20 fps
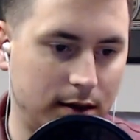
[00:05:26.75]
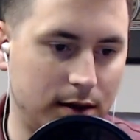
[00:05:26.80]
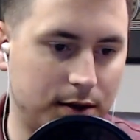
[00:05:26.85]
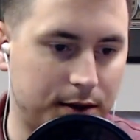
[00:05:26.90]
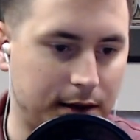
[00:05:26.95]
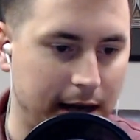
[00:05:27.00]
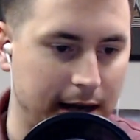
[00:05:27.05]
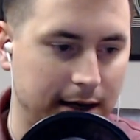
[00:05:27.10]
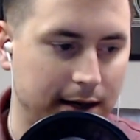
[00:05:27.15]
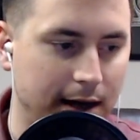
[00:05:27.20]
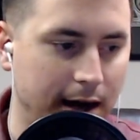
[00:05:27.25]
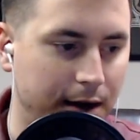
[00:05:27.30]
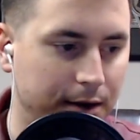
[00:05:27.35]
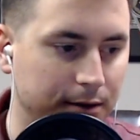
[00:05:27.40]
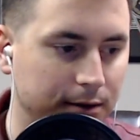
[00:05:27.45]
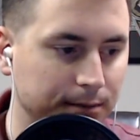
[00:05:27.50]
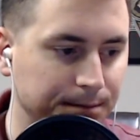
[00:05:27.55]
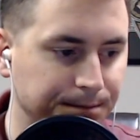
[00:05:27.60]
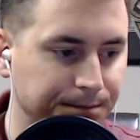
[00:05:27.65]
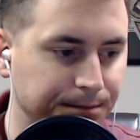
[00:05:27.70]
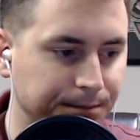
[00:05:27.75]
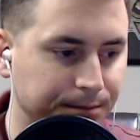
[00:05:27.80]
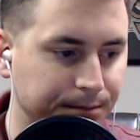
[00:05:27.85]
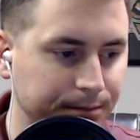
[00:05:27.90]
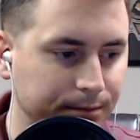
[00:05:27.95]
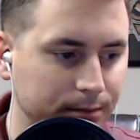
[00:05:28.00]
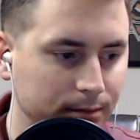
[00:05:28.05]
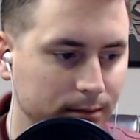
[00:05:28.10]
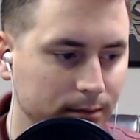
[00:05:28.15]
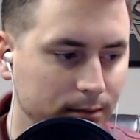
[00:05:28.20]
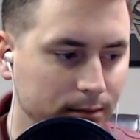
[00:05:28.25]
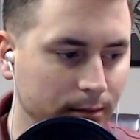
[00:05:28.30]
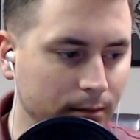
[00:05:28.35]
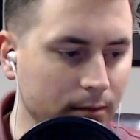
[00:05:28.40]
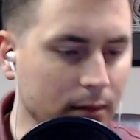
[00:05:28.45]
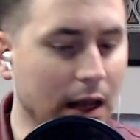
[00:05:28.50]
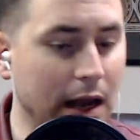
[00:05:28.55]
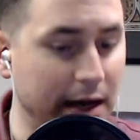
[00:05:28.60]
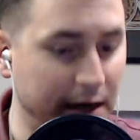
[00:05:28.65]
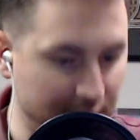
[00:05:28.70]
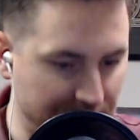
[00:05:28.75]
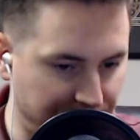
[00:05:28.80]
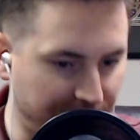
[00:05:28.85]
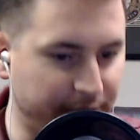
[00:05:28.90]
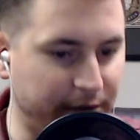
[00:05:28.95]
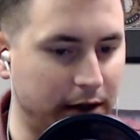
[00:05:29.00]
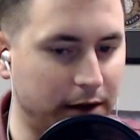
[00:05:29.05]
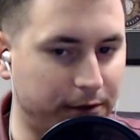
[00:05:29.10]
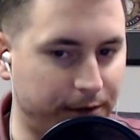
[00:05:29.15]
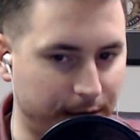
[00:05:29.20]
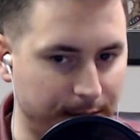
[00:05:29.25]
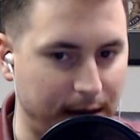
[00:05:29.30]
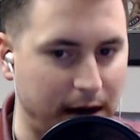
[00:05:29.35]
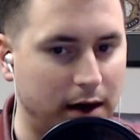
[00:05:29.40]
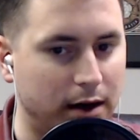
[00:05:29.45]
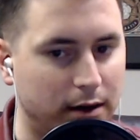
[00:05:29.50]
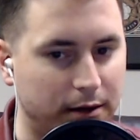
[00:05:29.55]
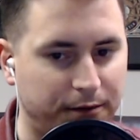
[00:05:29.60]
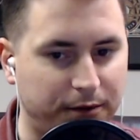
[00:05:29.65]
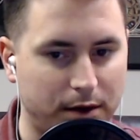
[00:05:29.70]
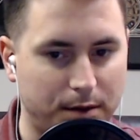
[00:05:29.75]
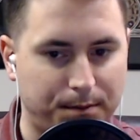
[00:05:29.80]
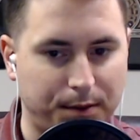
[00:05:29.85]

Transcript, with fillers: Okay, now and he's prevented from error for the